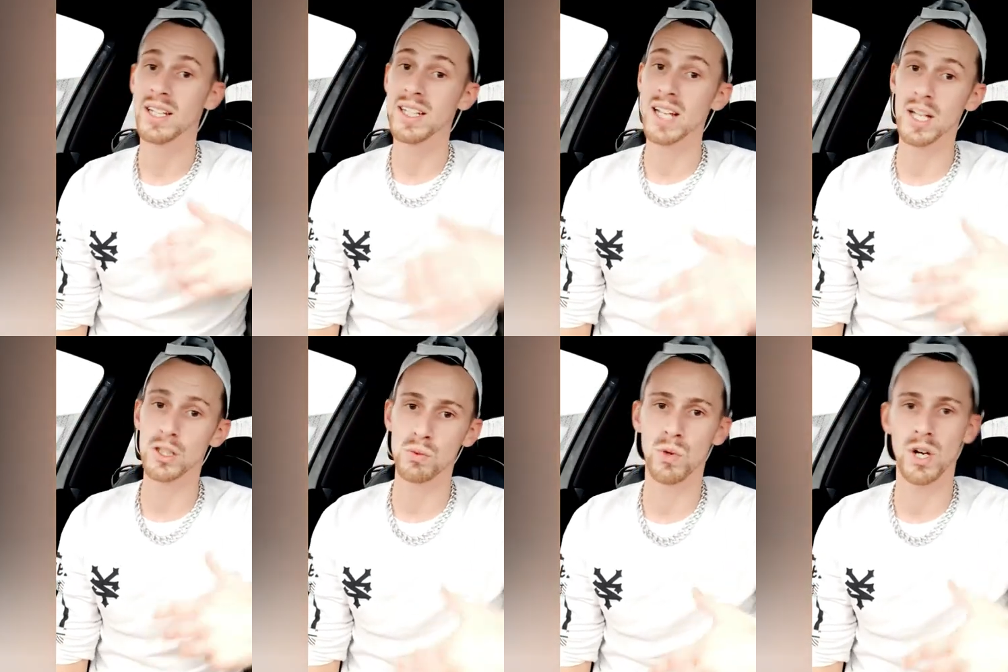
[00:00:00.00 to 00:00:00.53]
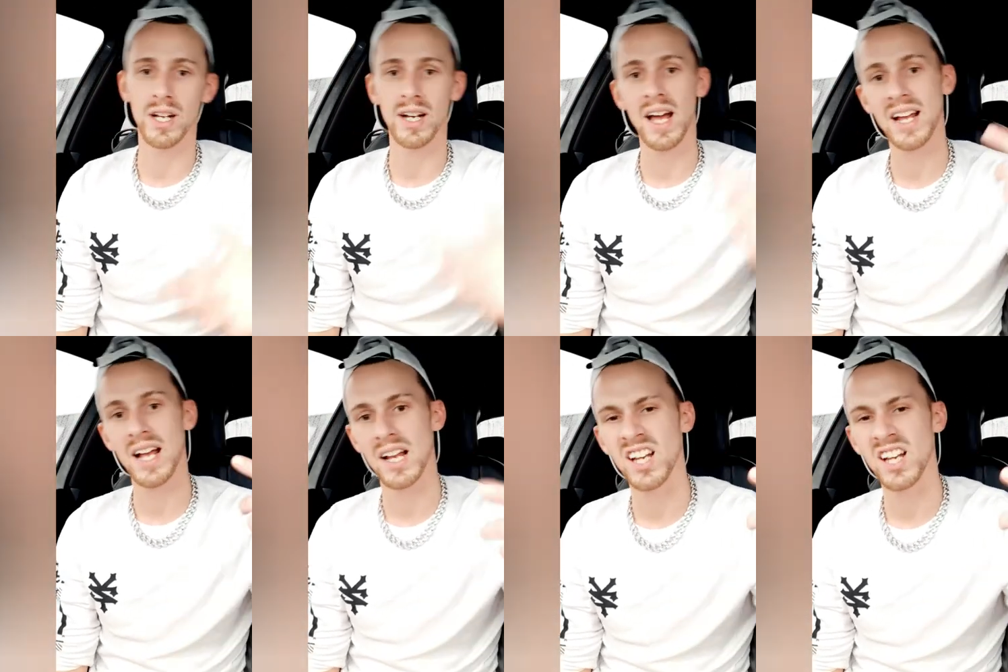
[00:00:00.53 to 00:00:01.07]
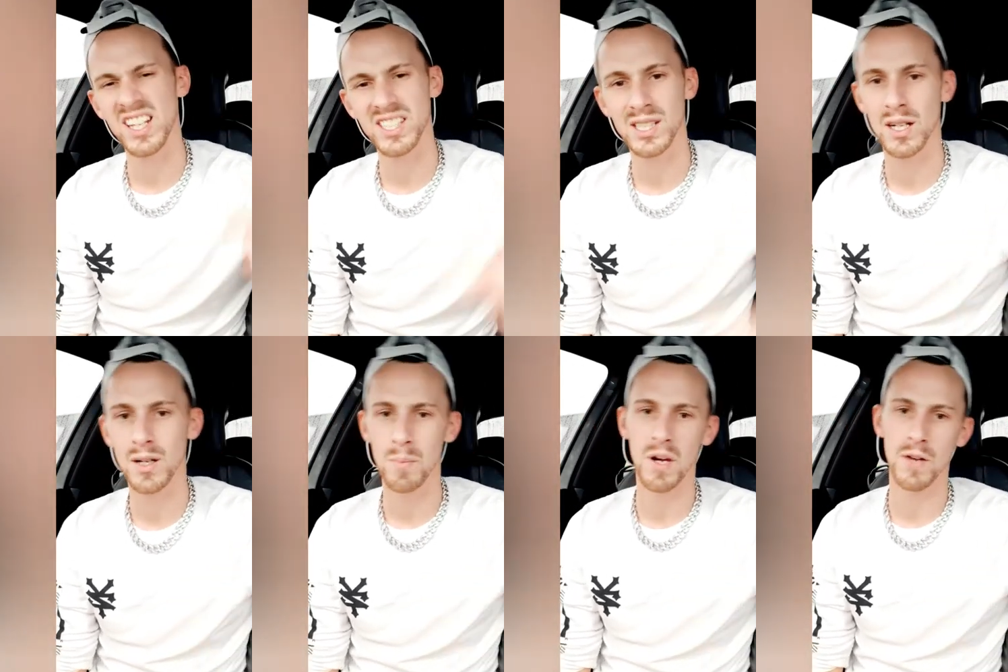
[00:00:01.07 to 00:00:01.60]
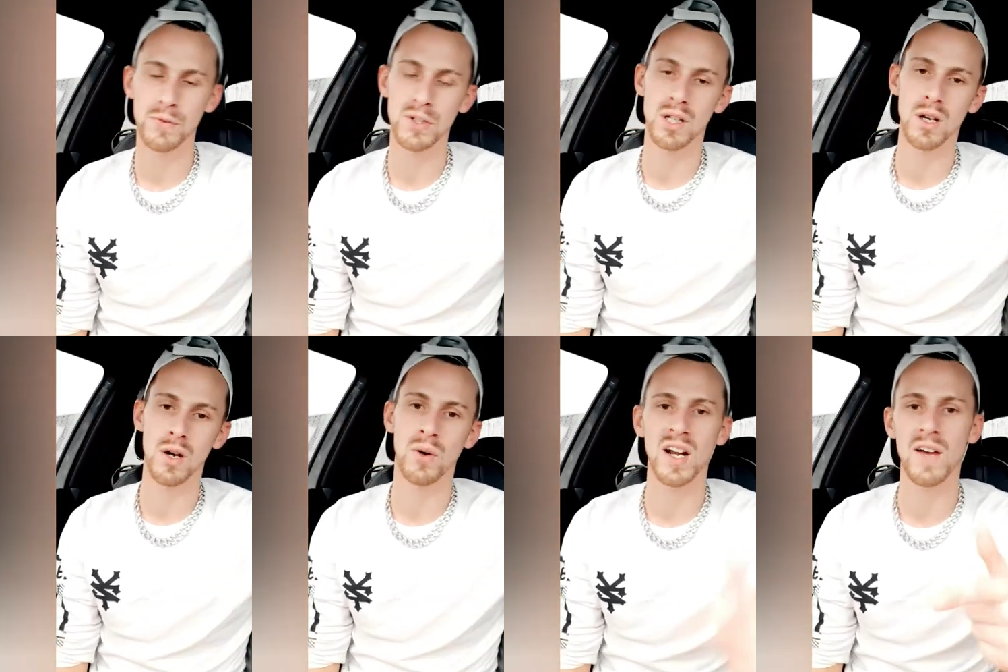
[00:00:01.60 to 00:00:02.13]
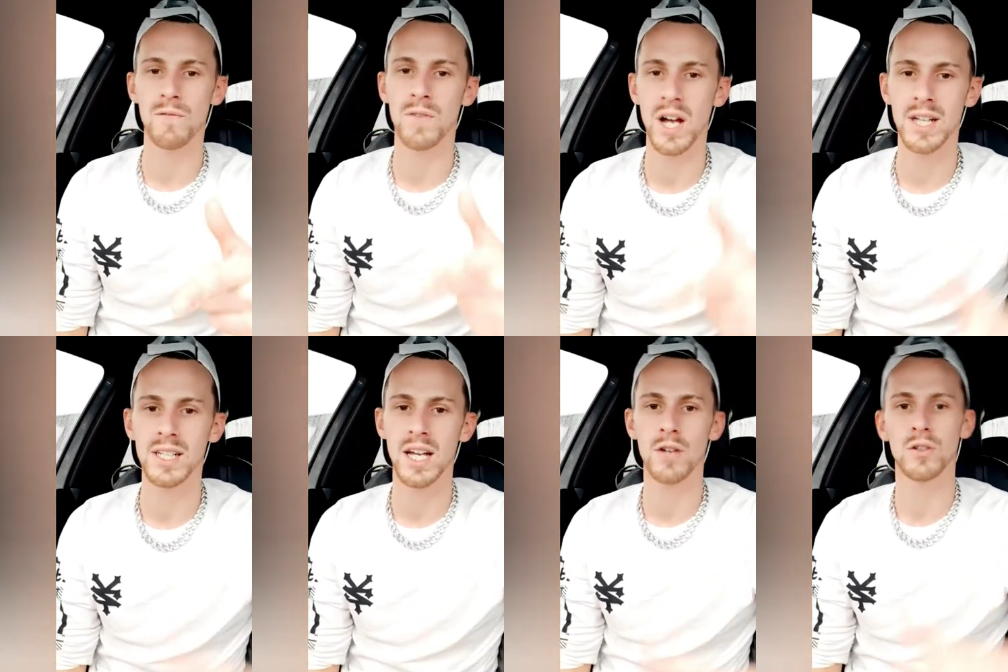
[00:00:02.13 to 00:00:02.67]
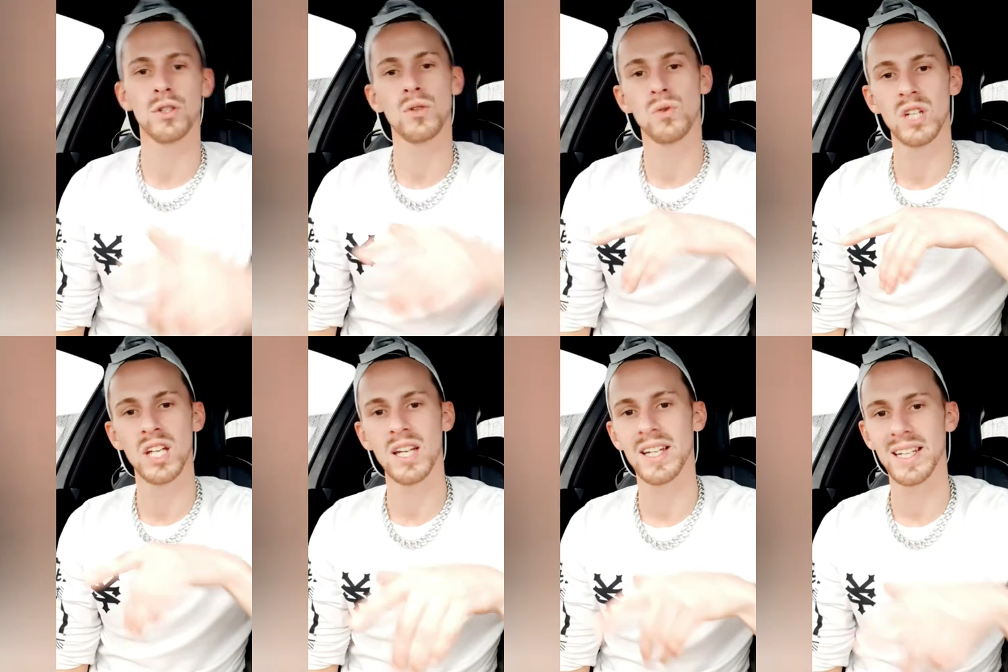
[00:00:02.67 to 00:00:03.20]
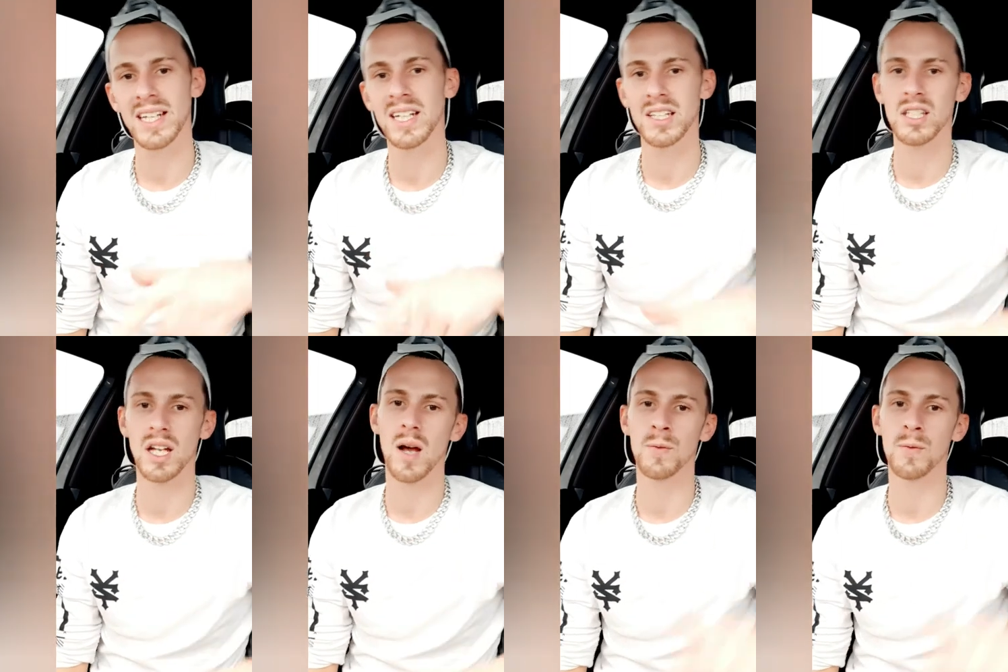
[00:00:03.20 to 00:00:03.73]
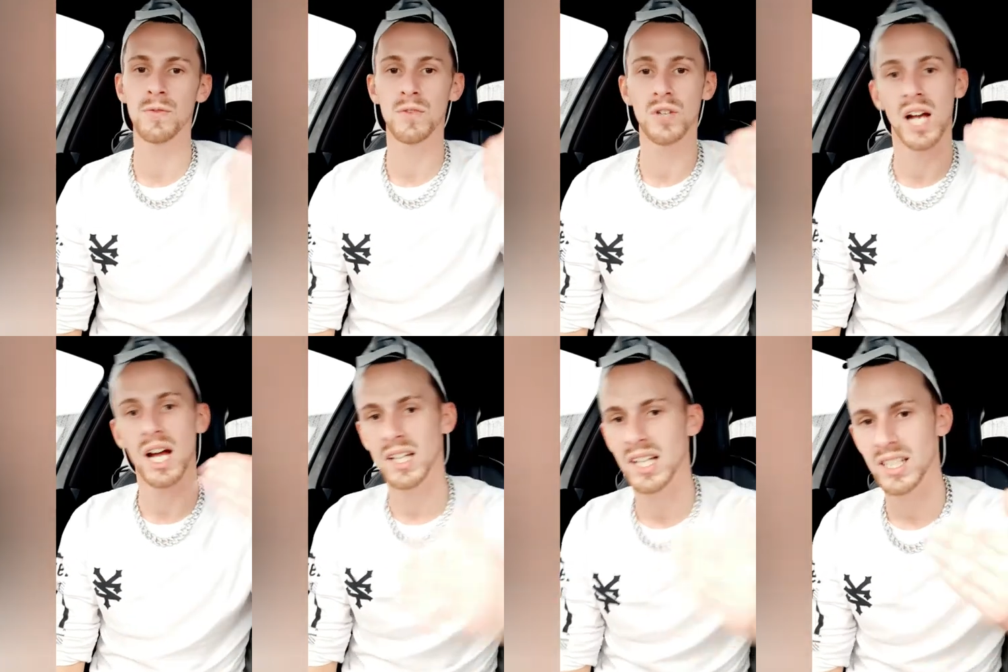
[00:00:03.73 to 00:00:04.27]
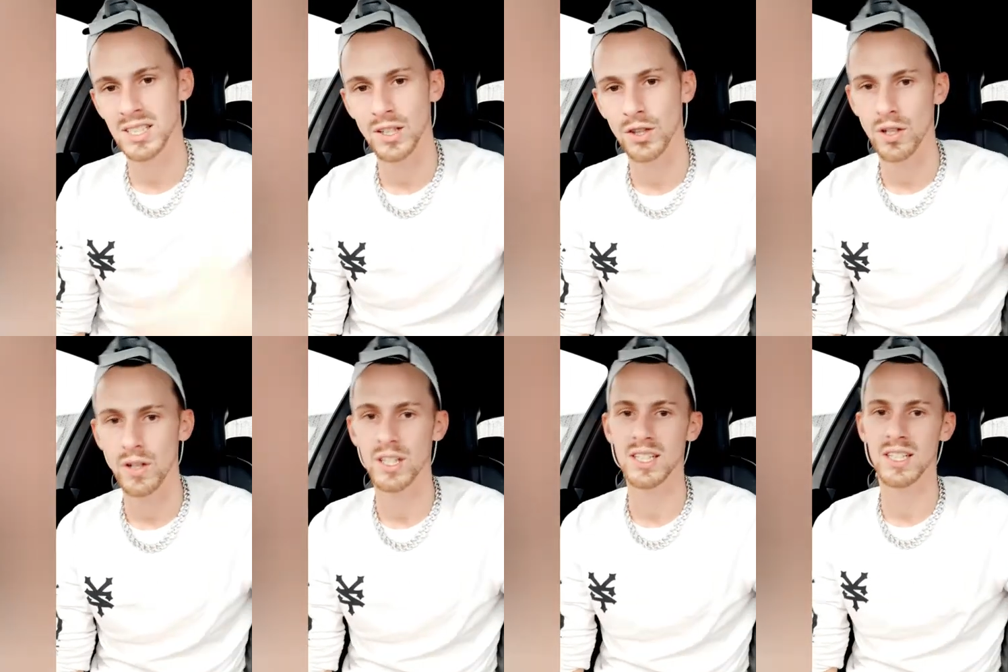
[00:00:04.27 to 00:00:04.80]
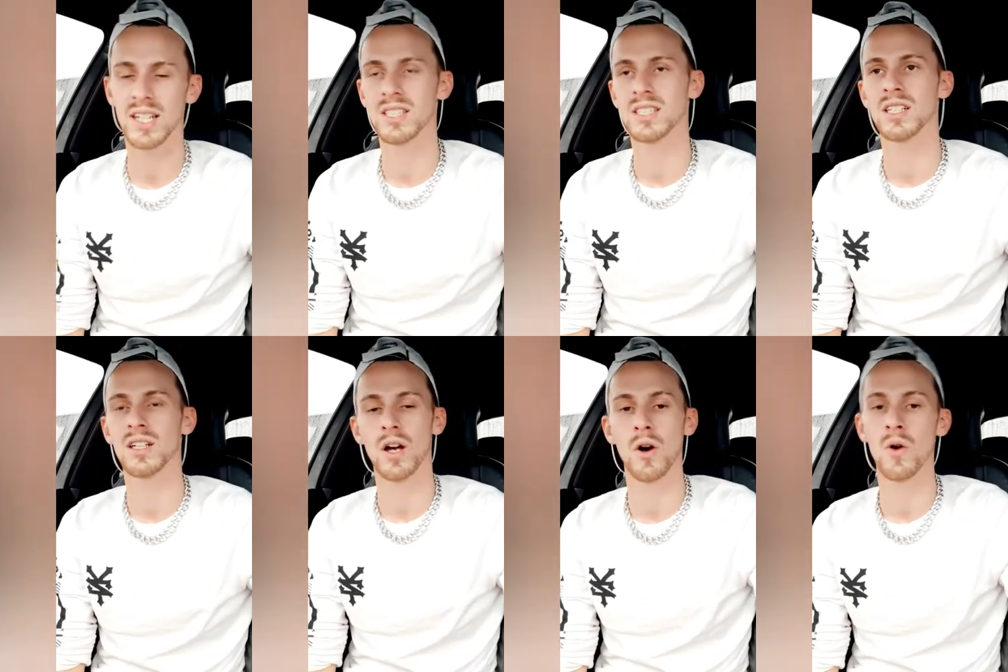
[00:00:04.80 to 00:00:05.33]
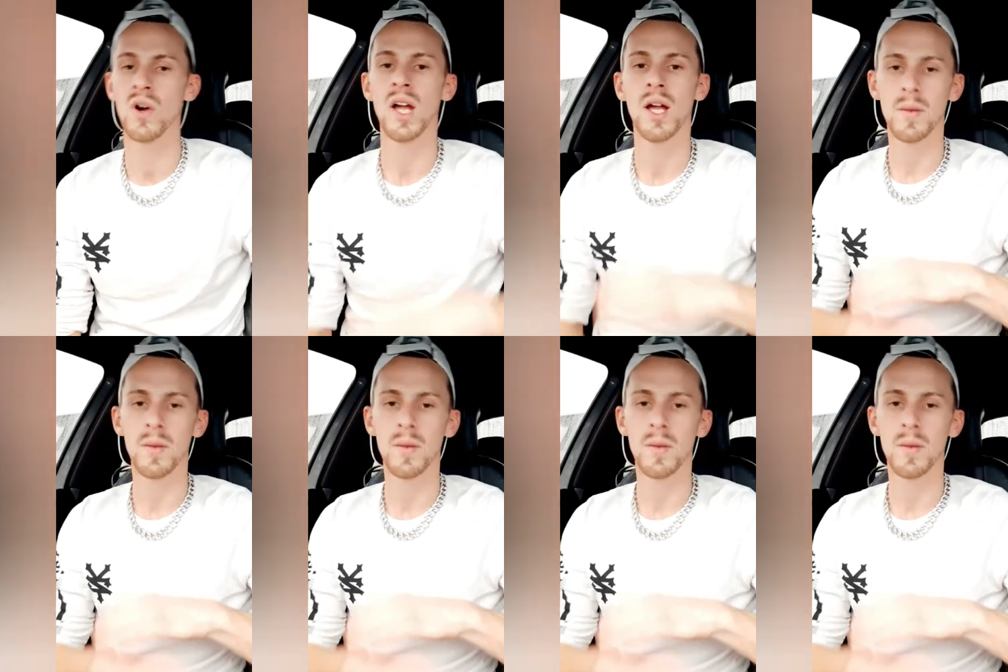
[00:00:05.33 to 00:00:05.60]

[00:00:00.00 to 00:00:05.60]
Guess what? I got less than a month to go, and I find out you can't get a job if you got less than thirty days to go